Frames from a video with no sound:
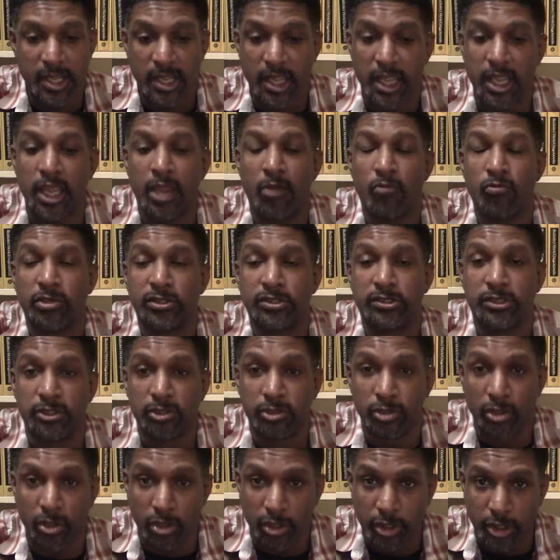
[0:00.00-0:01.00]
and was
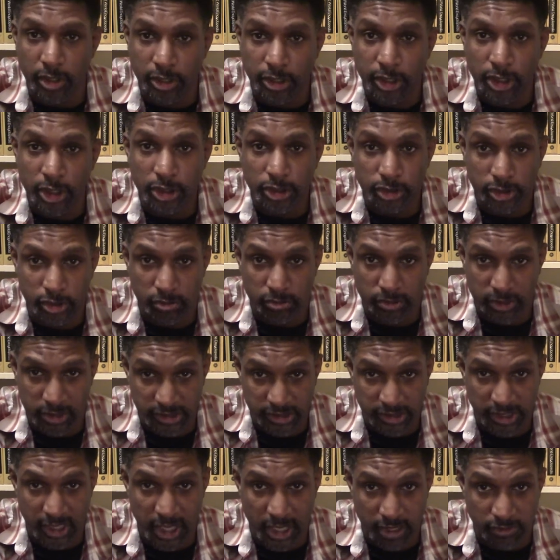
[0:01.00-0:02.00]
lured to
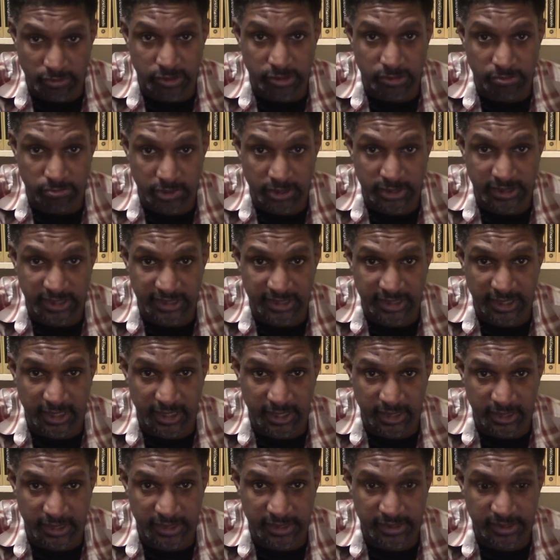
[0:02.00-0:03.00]
his house with
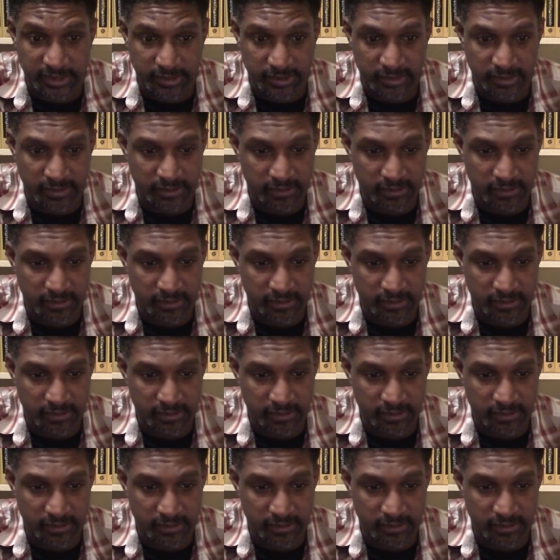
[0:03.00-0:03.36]
sex.